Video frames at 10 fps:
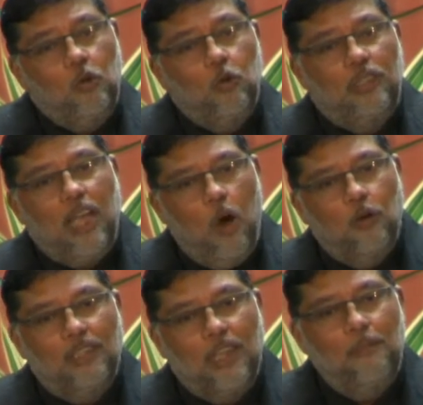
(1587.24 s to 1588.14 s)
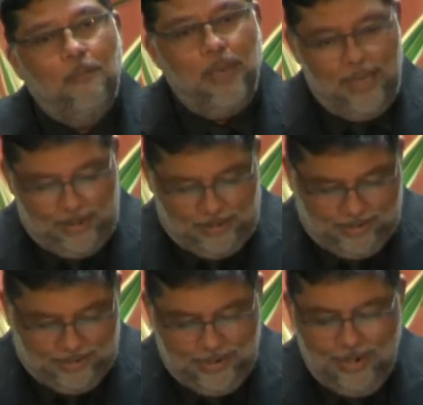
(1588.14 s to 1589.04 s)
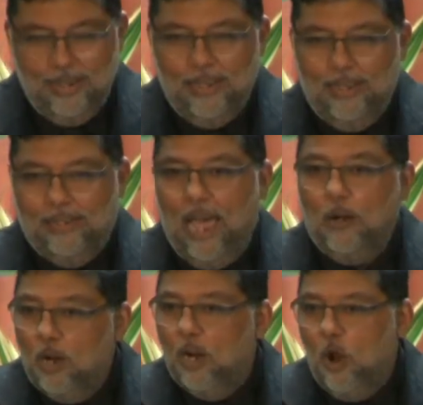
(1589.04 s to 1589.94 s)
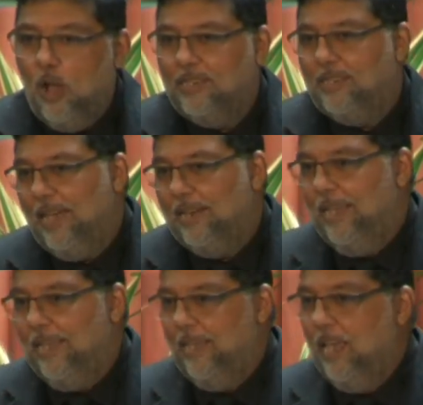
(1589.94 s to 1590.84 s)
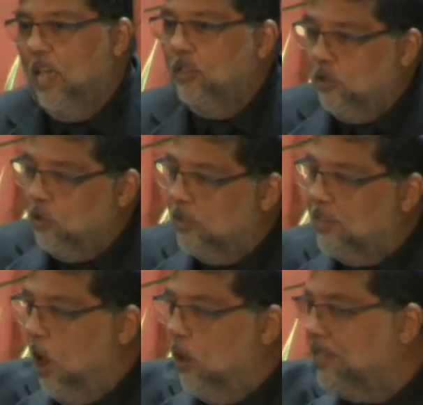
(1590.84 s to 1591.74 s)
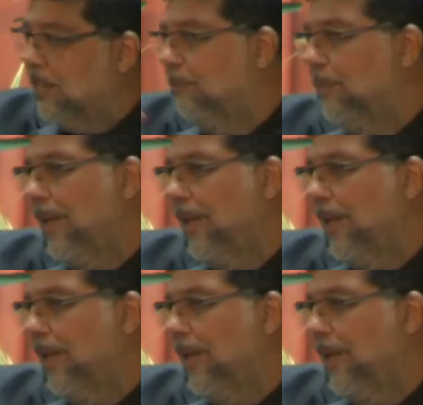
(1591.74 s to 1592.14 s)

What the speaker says: 2,000 pigs that were lost that day. 2,000